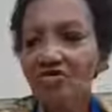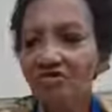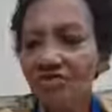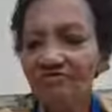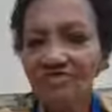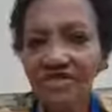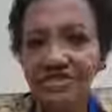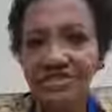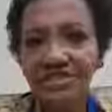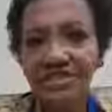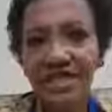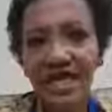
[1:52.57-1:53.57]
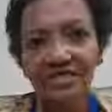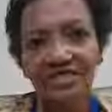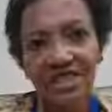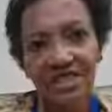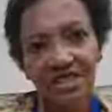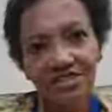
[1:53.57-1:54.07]
university
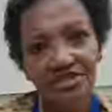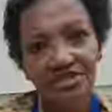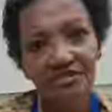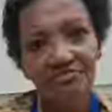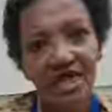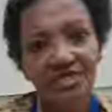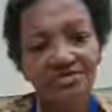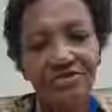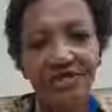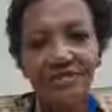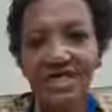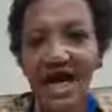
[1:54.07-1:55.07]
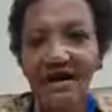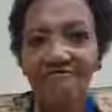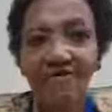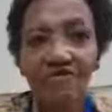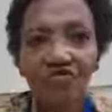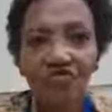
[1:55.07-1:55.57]
education graduates
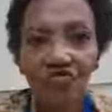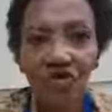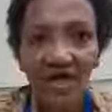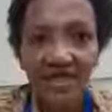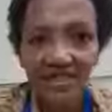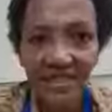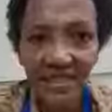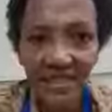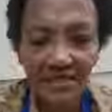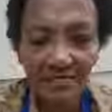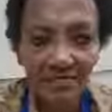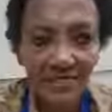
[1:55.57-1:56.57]
have no idea.